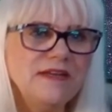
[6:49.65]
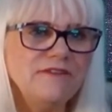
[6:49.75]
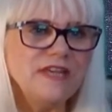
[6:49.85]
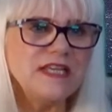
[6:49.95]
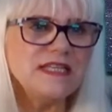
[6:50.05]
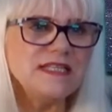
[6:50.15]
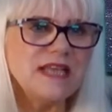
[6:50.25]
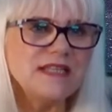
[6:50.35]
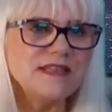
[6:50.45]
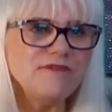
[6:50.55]
Vicky
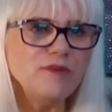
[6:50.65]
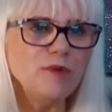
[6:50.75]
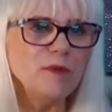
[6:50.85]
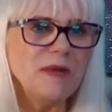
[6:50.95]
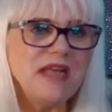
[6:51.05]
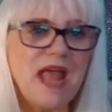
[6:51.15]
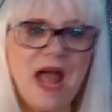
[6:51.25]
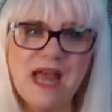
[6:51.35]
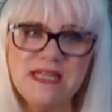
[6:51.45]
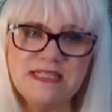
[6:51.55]
says, have you put my name?
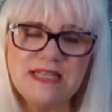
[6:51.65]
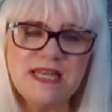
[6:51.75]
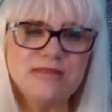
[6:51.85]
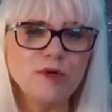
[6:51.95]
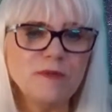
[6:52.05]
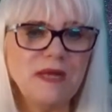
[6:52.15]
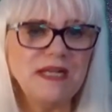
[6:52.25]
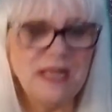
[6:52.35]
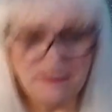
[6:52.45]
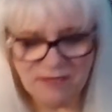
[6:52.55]
I did put my
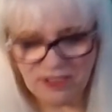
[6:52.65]
name,